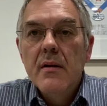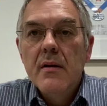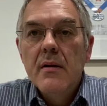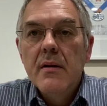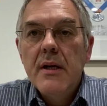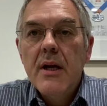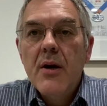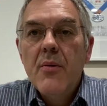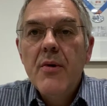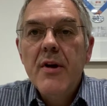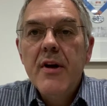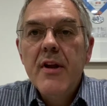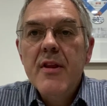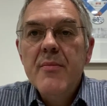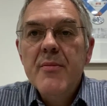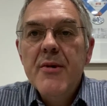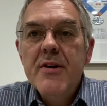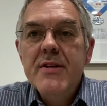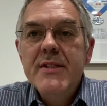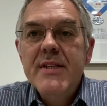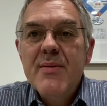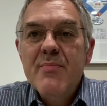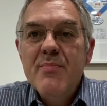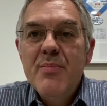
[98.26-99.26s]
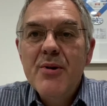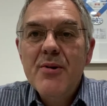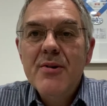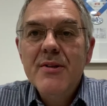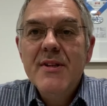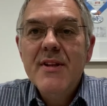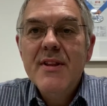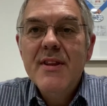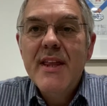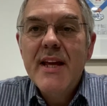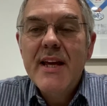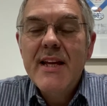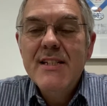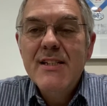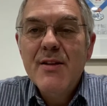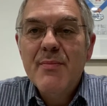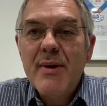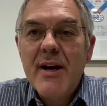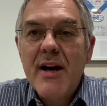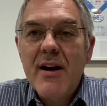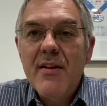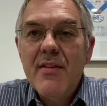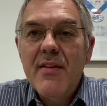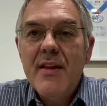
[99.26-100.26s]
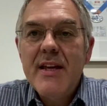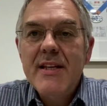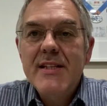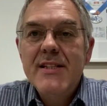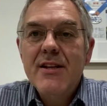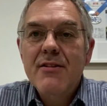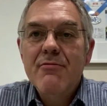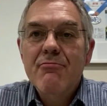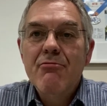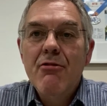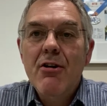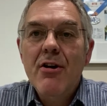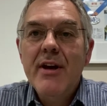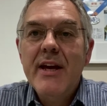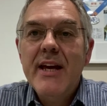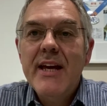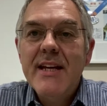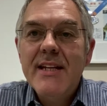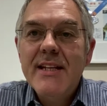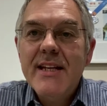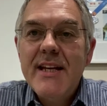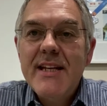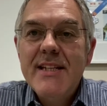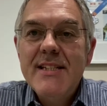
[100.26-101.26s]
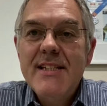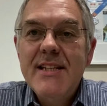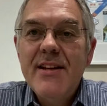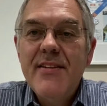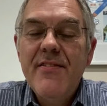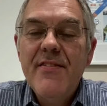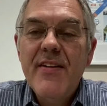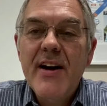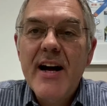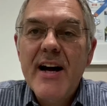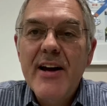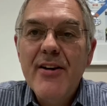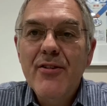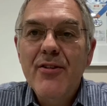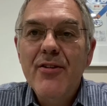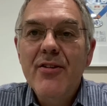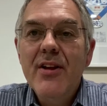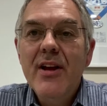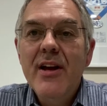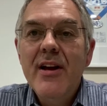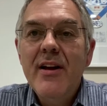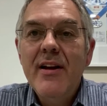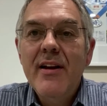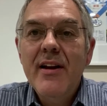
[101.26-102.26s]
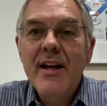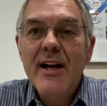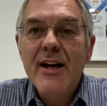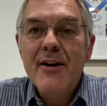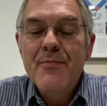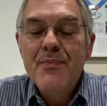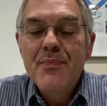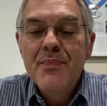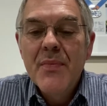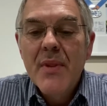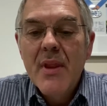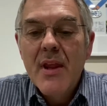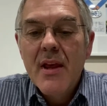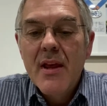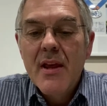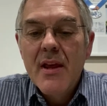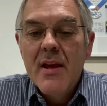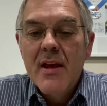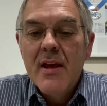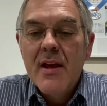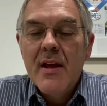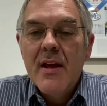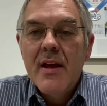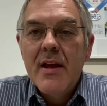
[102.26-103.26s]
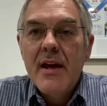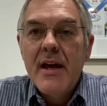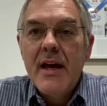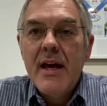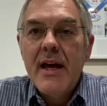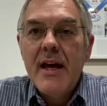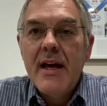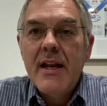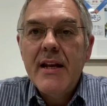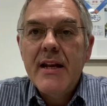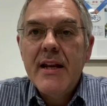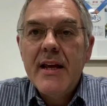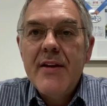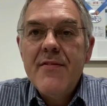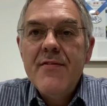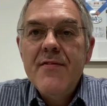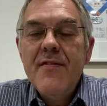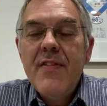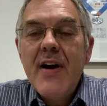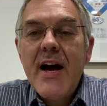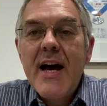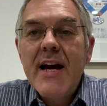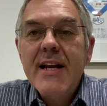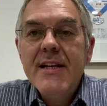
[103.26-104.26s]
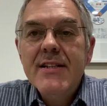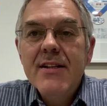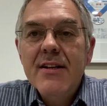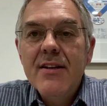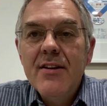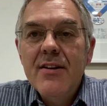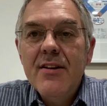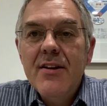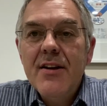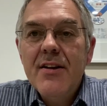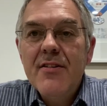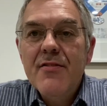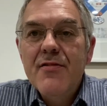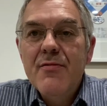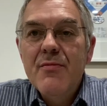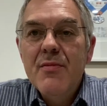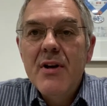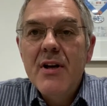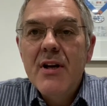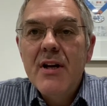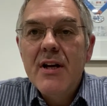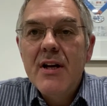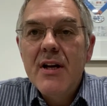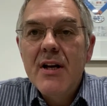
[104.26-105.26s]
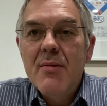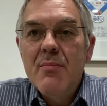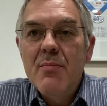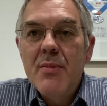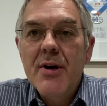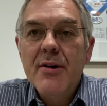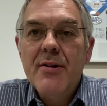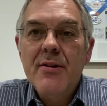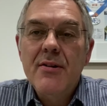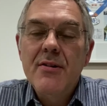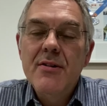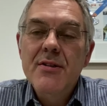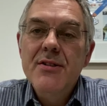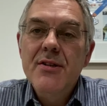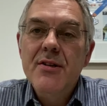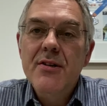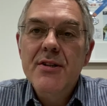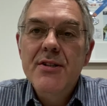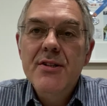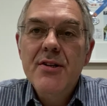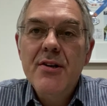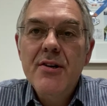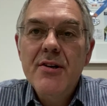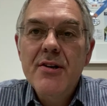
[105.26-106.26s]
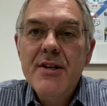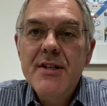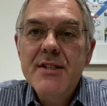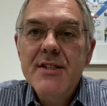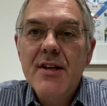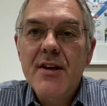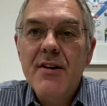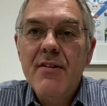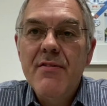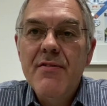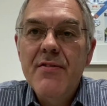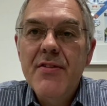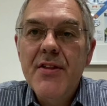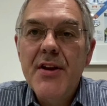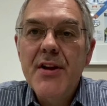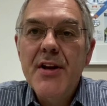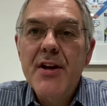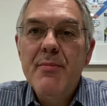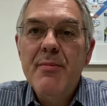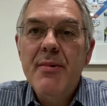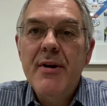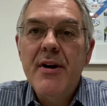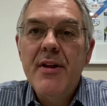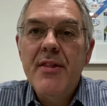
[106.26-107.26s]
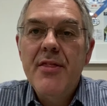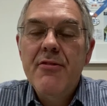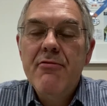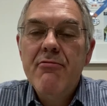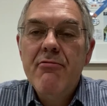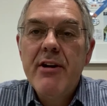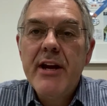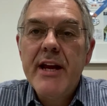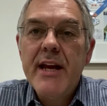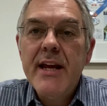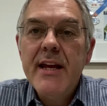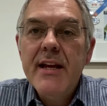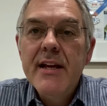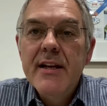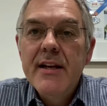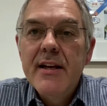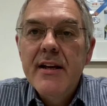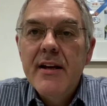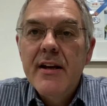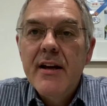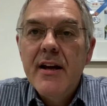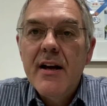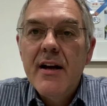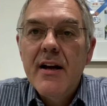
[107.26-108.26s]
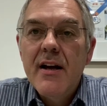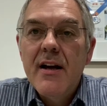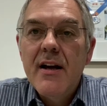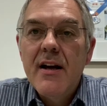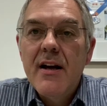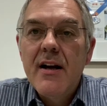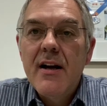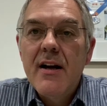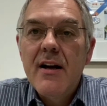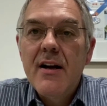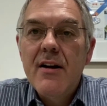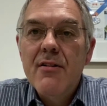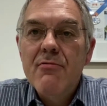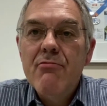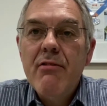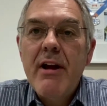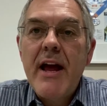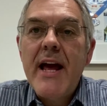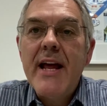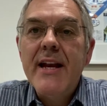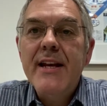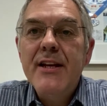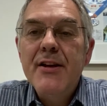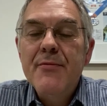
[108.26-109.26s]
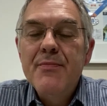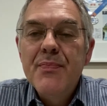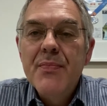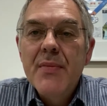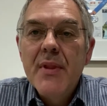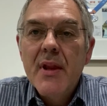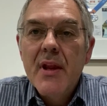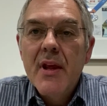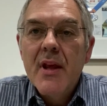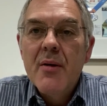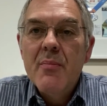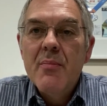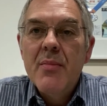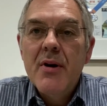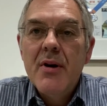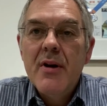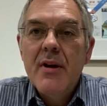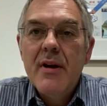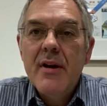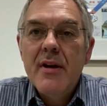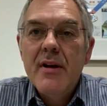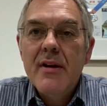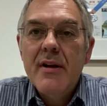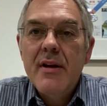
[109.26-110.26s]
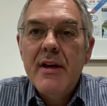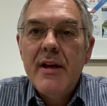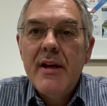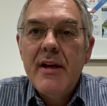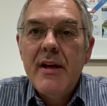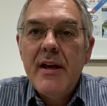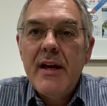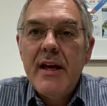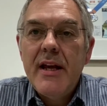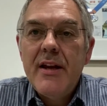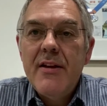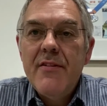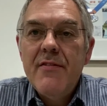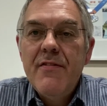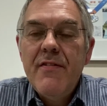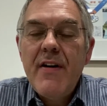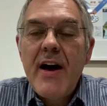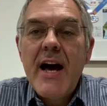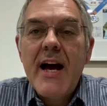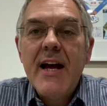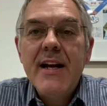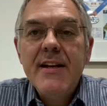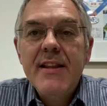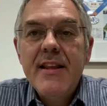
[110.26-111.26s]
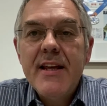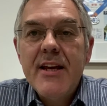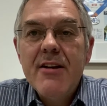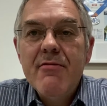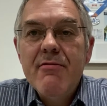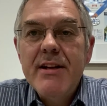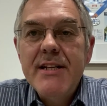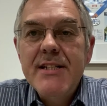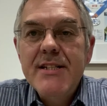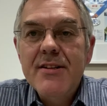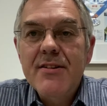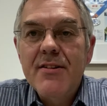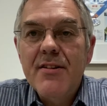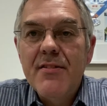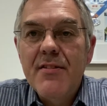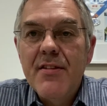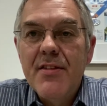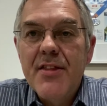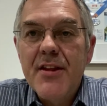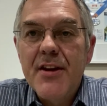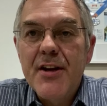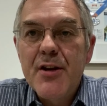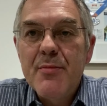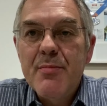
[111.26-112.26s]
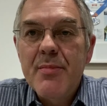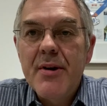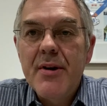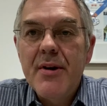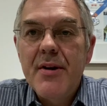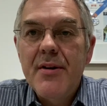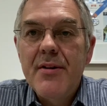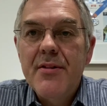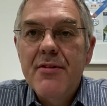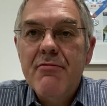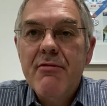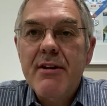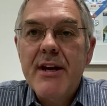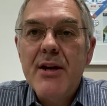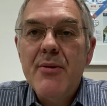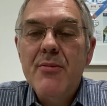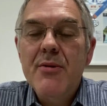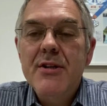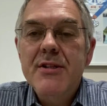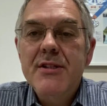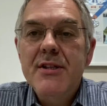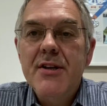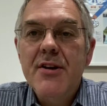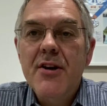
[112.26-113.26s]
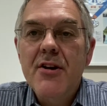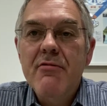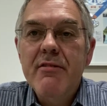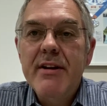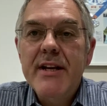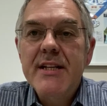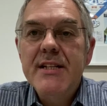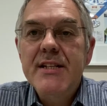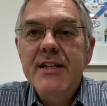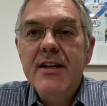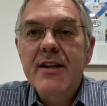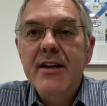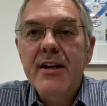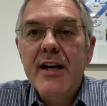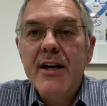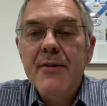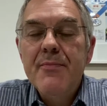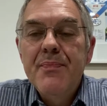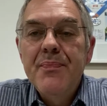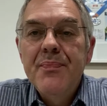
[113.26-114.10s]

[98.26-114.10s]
Now, one of the most important things about this rocket is the final colour. And in fact, a lot of models or toys of Thunderbird 3 are red, but in fact the original Thunderbird 3 was an orange colour.